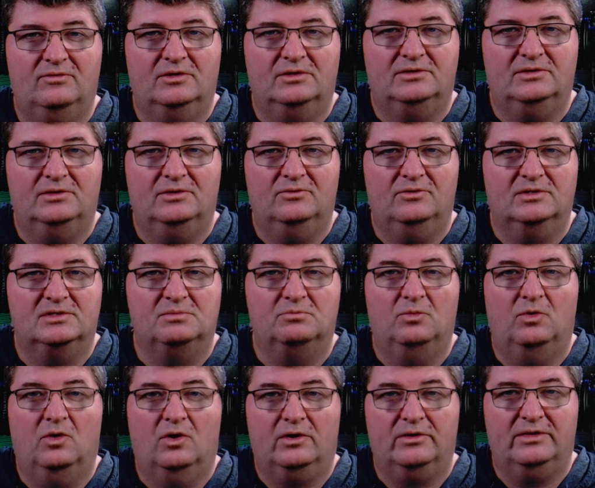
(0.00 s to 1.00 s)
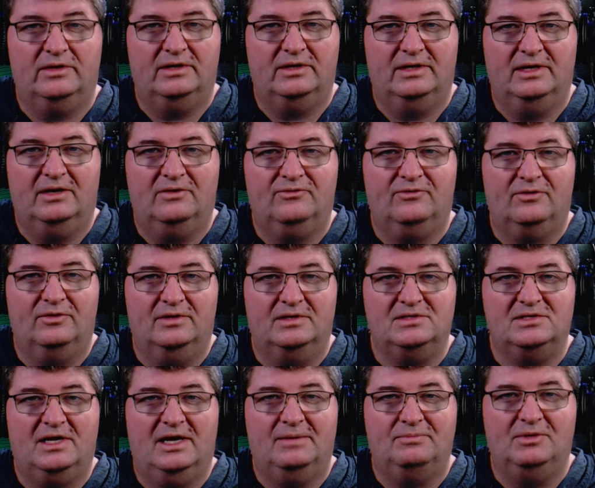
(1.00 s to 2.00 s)
level 2 was more than enough for
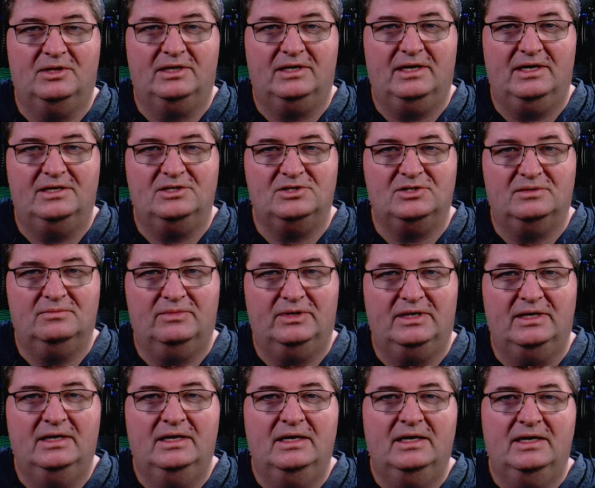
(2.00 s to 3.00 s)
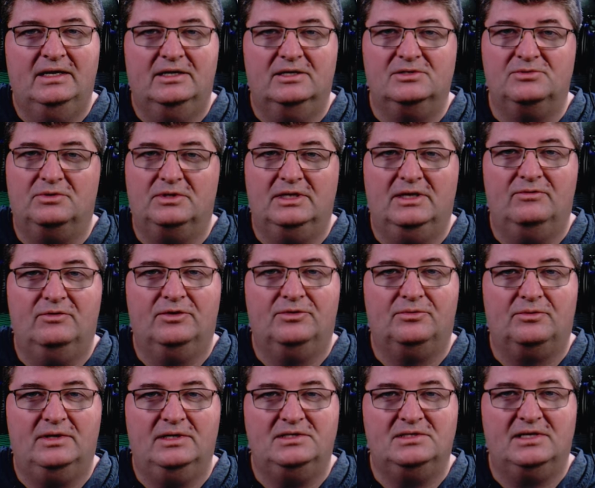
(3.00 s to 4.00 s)
this application. But here's what
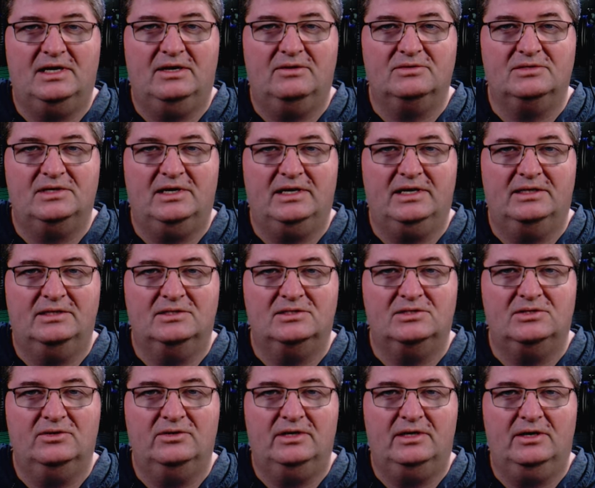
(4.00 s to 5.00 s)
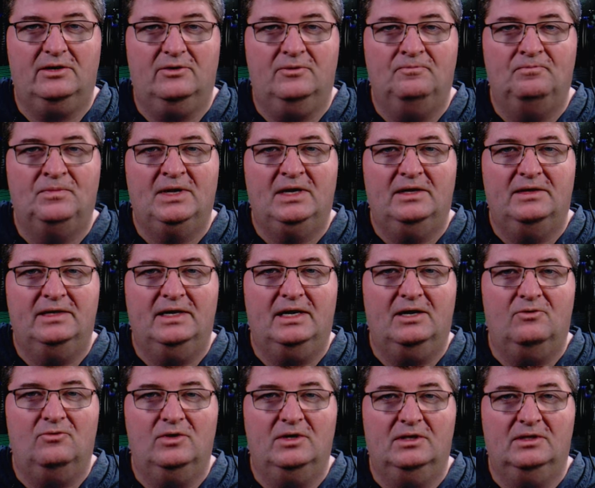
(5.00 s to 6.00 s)
level 3 sounds like in the studio.
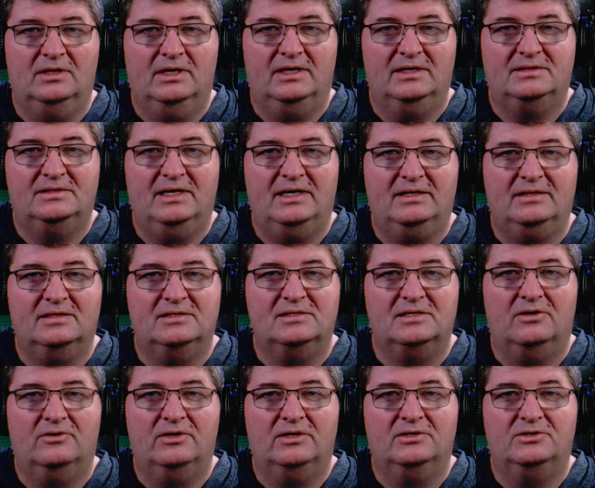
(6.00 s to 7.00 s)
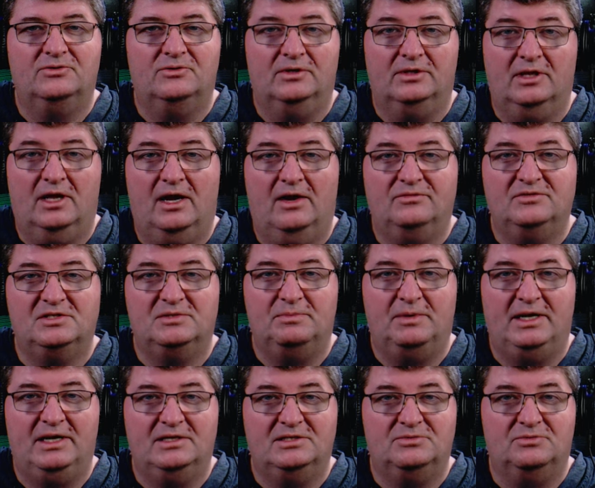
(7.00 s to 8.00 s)
Now we'll take this out into a loft
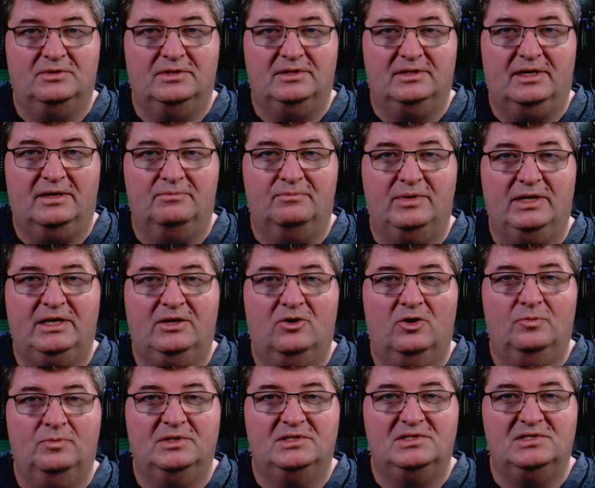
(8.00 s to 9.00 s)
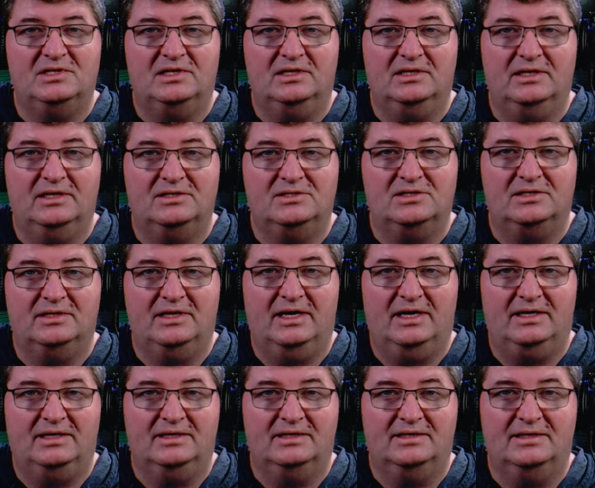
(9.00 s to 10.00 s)
space with big open ceilings and
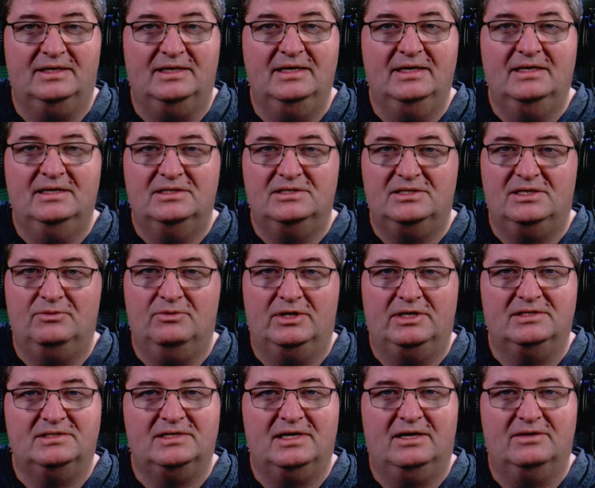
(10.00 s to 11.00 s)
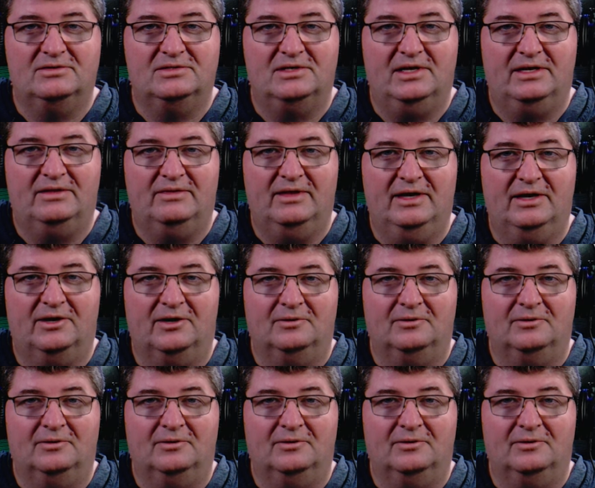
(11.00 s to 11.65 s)
that, and see what it sounds like